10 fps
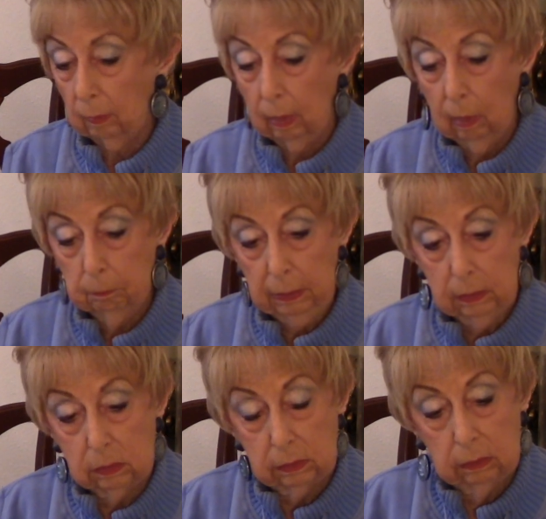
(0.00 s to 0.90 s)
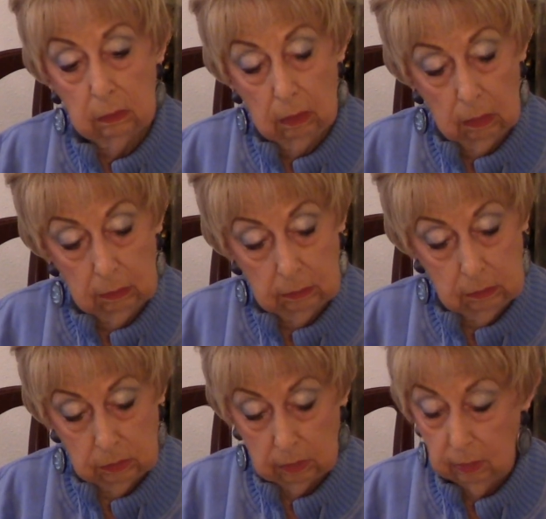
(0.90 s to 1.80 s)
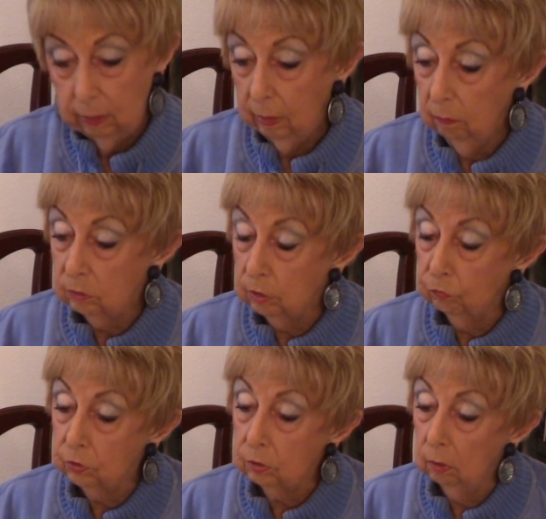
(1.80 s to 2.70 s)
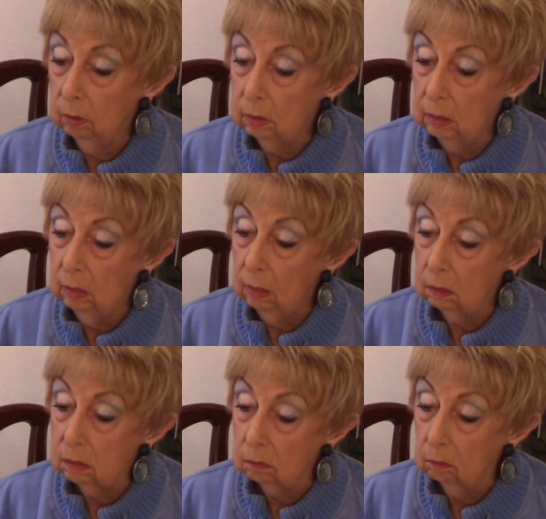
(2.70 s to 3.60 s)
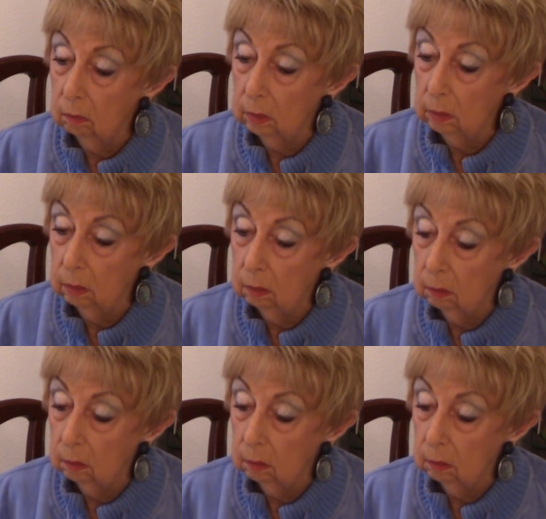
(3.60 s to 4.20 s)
I pledged it in college. It was a fraternity, not a sorority.